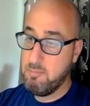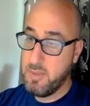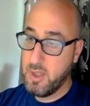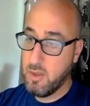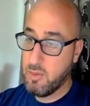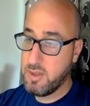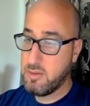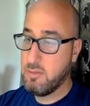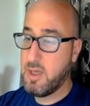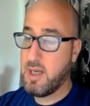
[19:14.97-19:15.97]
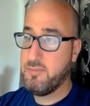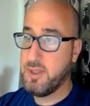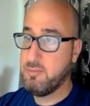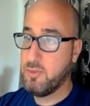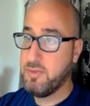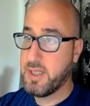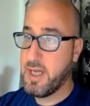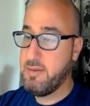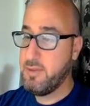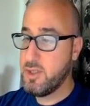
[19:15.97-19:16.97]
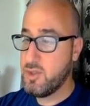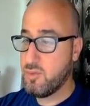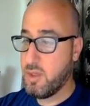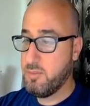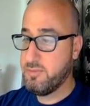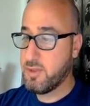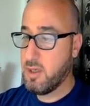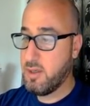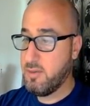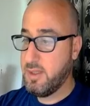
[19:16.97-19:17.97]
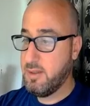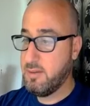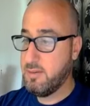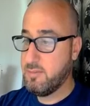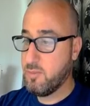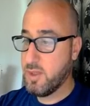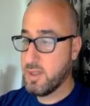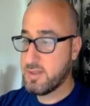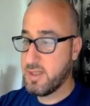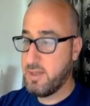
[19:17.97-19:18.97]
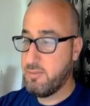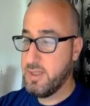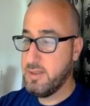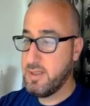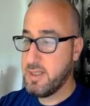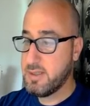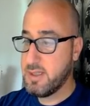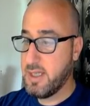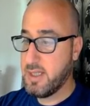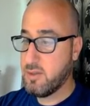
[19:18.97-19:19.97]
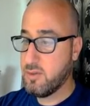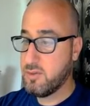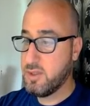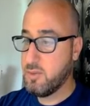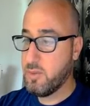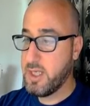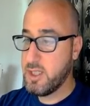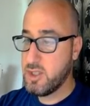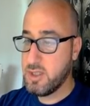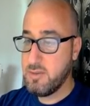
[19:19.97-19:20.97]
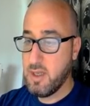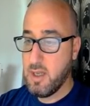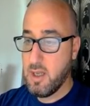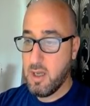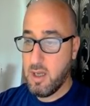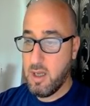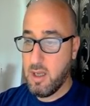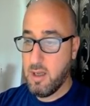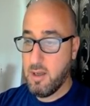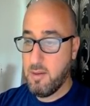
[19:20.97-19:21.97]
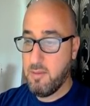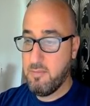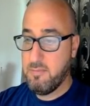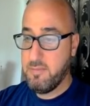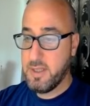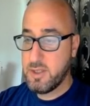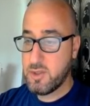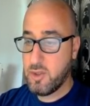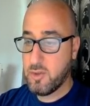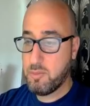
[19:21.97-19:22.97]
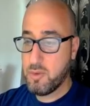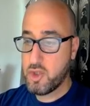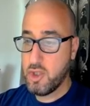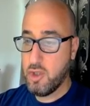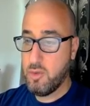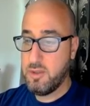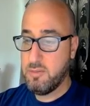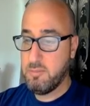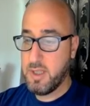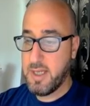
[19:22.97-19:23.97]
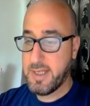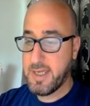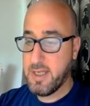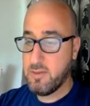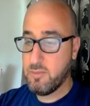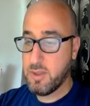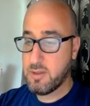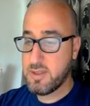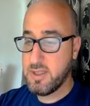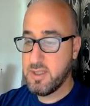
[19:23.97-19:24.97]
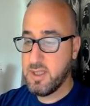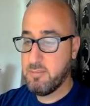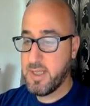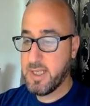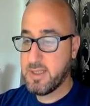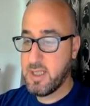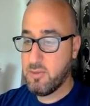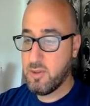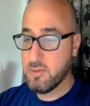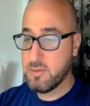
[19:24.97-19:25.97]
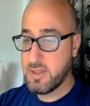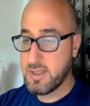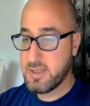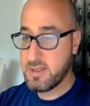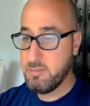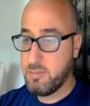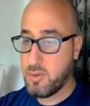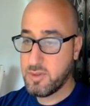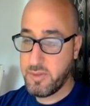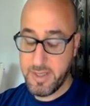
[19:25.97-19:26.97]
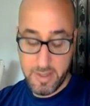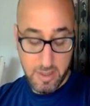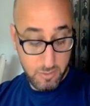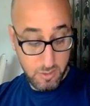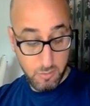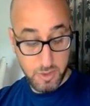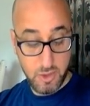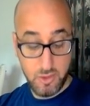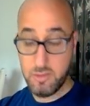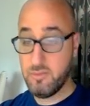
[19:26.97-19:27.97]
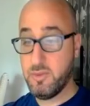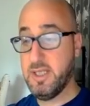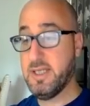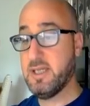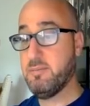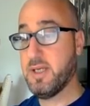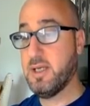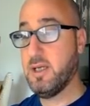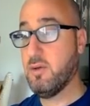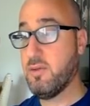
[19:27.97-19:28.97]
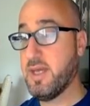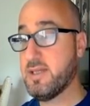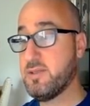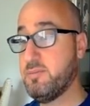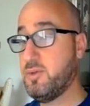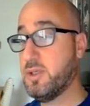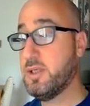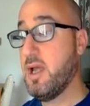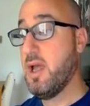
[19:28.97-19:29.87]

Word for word: below the 200 moving average what we've got was a retest and continuation uh, very strong push lower but again we are sitting back down on this support right now so we should really keep an eye on that support